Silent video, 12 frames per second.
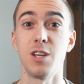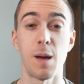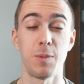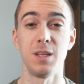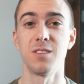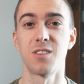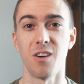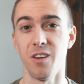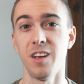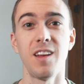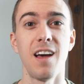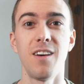Japanese
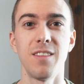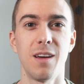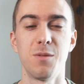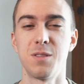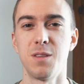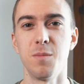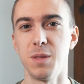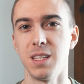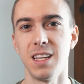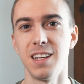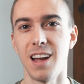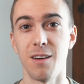curry now. That was something
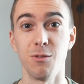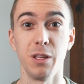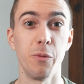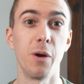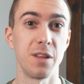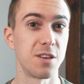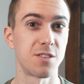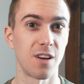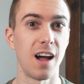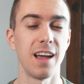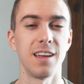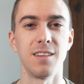that I really wanted to
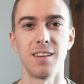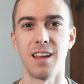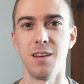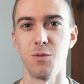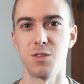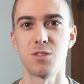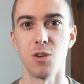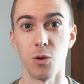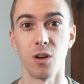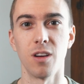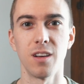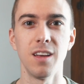try, and it was so
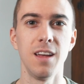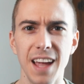good.